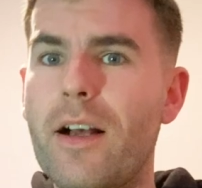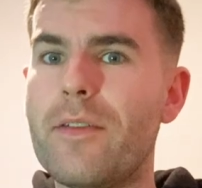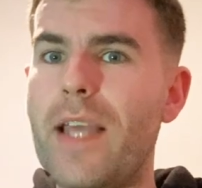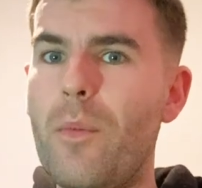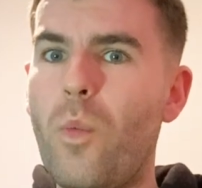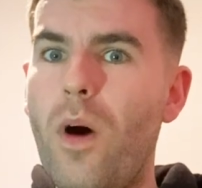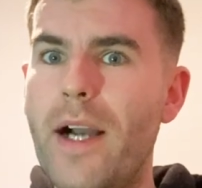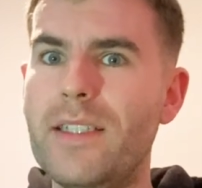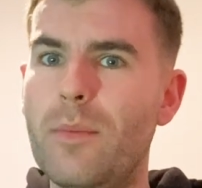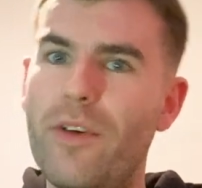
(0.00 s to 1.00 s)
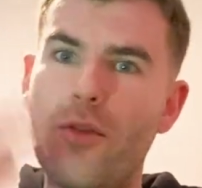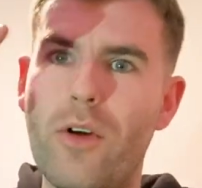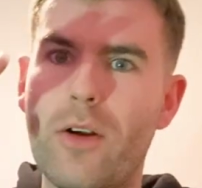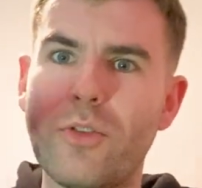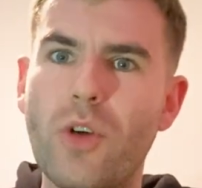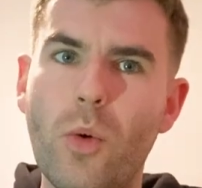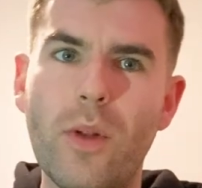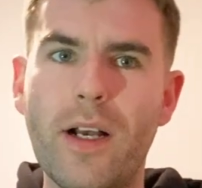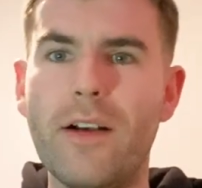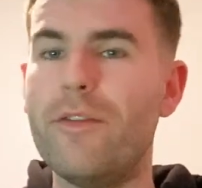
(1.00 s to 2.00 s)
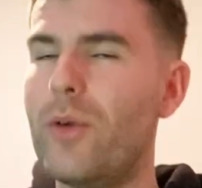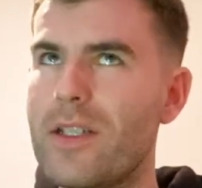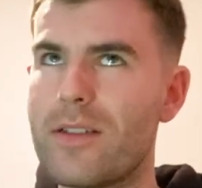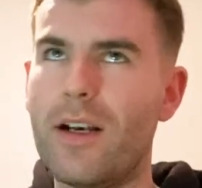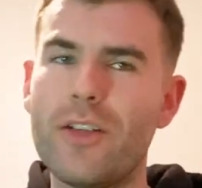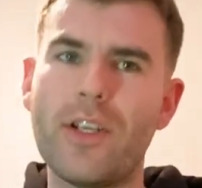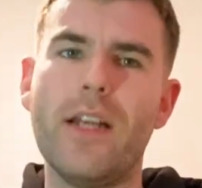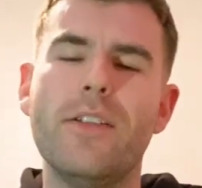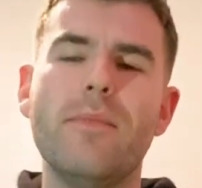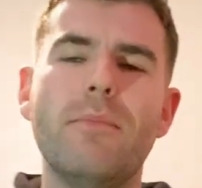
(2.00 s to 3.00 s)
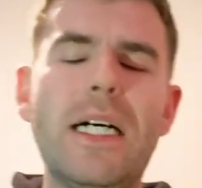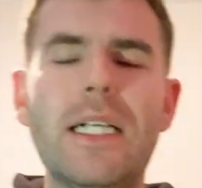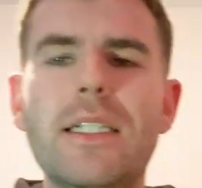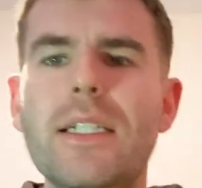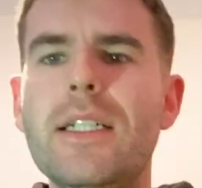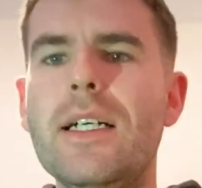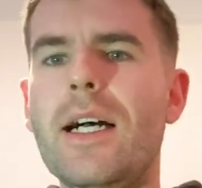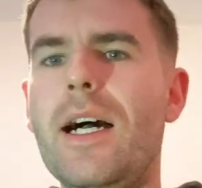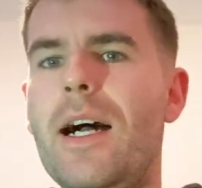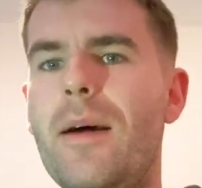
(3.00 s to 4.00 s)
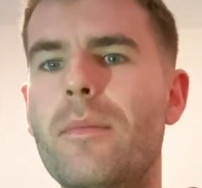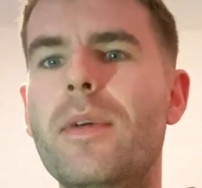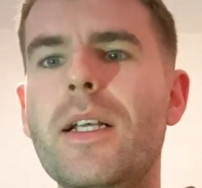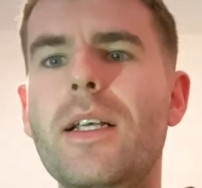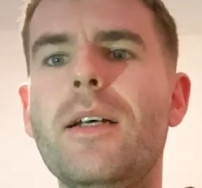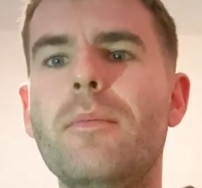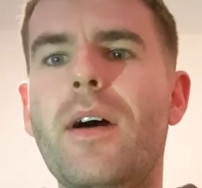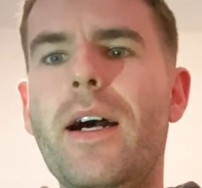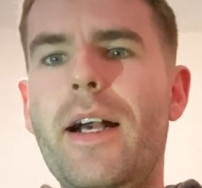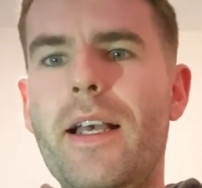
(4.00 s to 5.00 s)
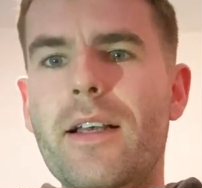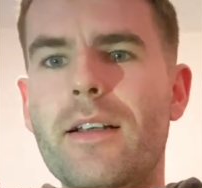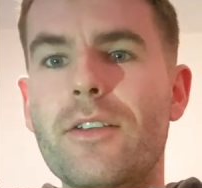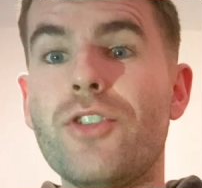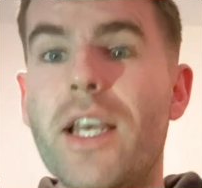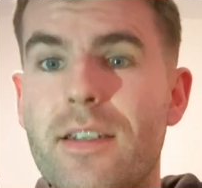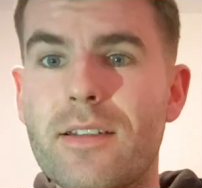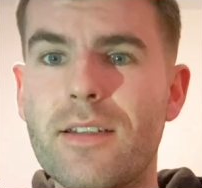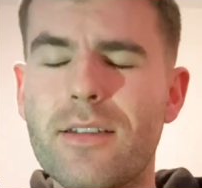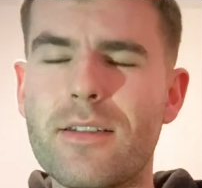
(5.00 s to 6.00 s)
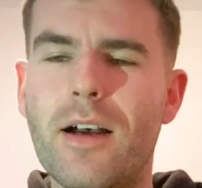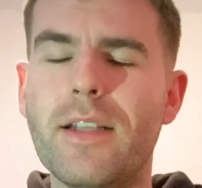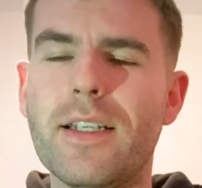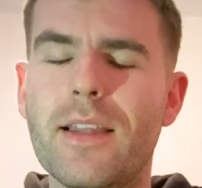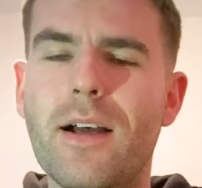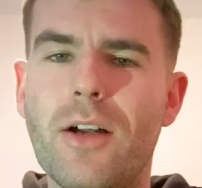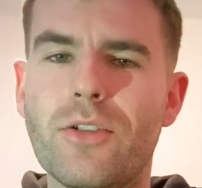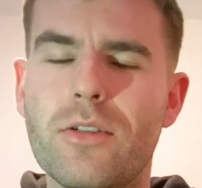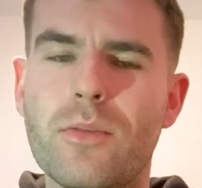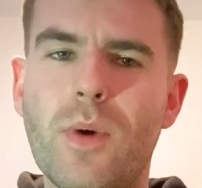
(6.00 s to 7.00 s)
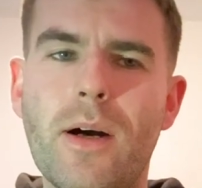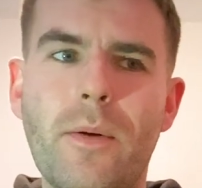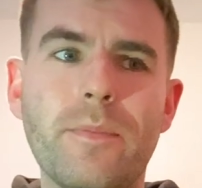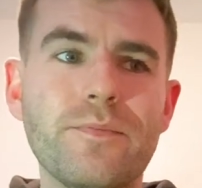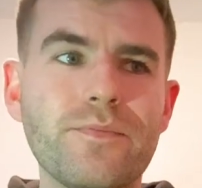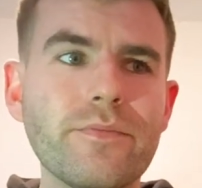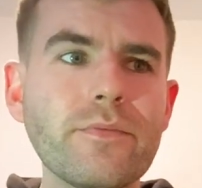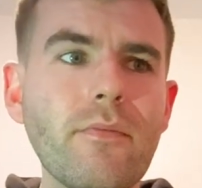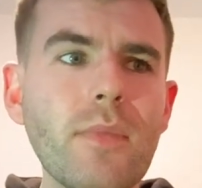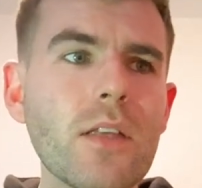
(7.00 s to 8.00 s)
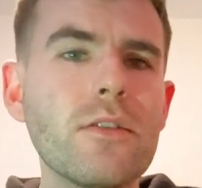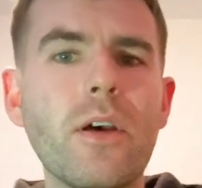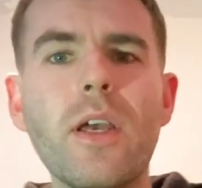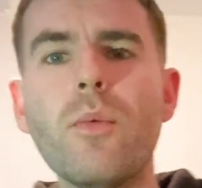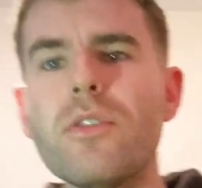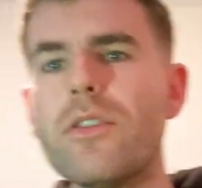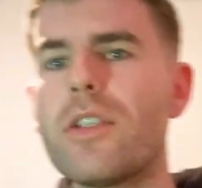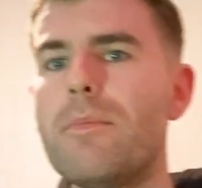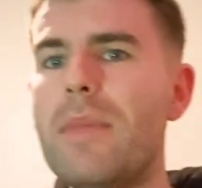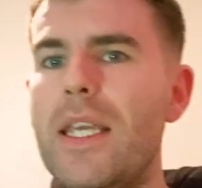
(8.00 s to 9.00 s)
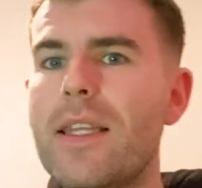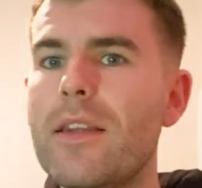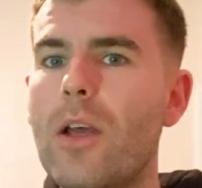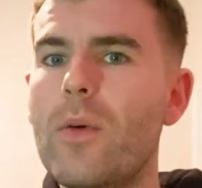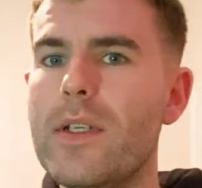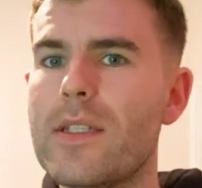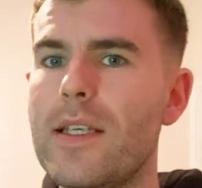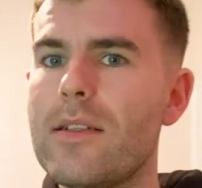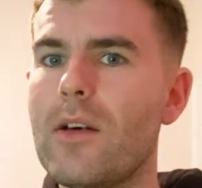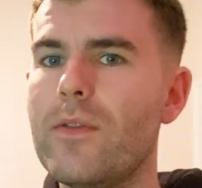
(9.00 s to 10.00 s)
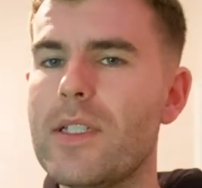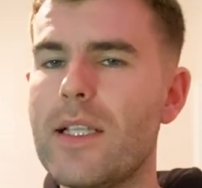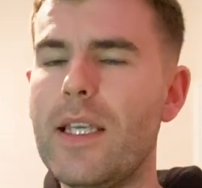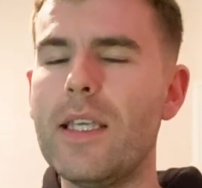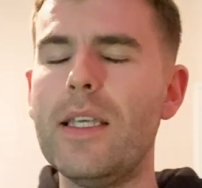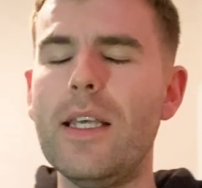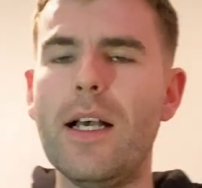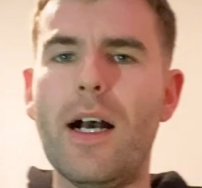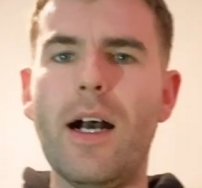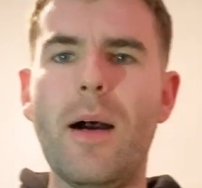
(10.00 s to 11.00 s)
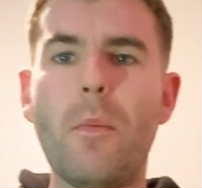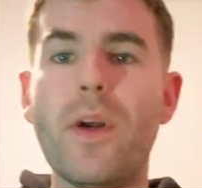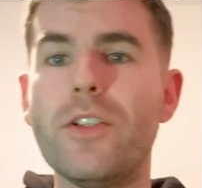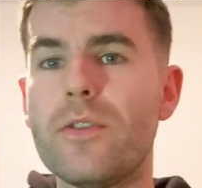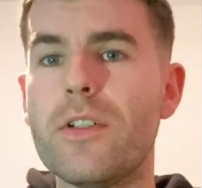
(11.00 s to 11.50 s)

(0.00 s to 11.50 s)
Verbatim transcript: I'm getting wider before I got taller, voice started changing, but um, my chest started to get larger as well. So it wasn't just me that noticed this, obviously. Um, when you're in